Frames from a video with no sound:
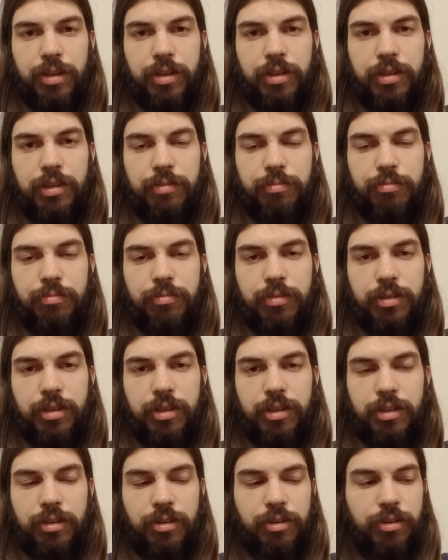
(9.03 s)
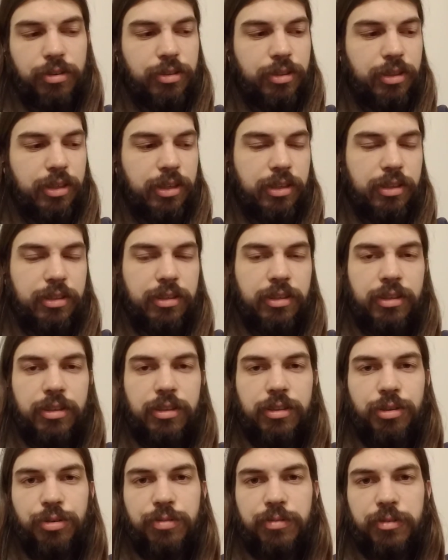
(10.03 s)
I'm currently in at
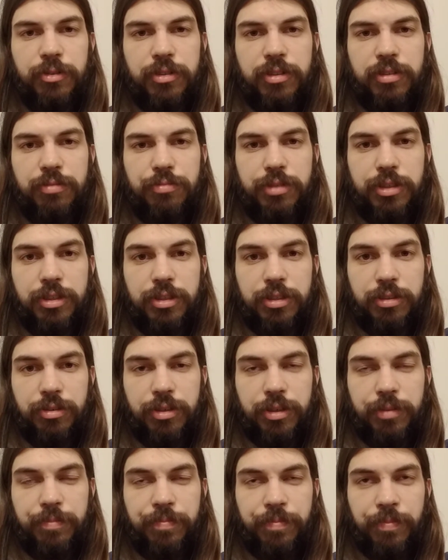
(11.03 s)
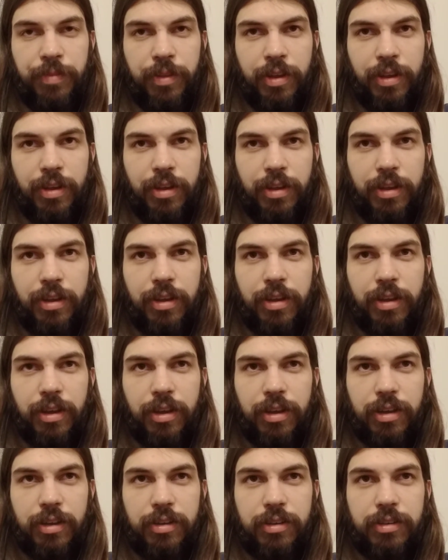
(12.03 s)
the University of Minnesota,
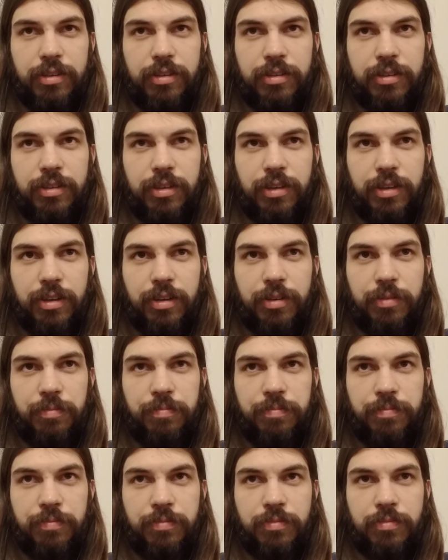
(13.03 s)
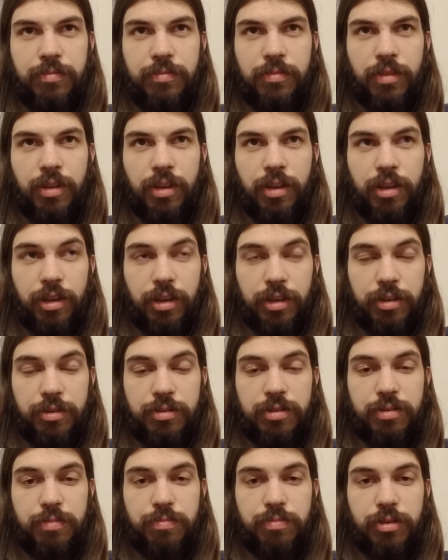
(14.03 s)
and yeah, it
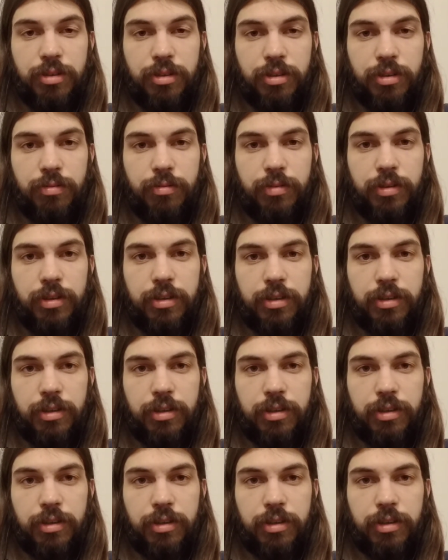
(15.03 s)
was a pretty good week.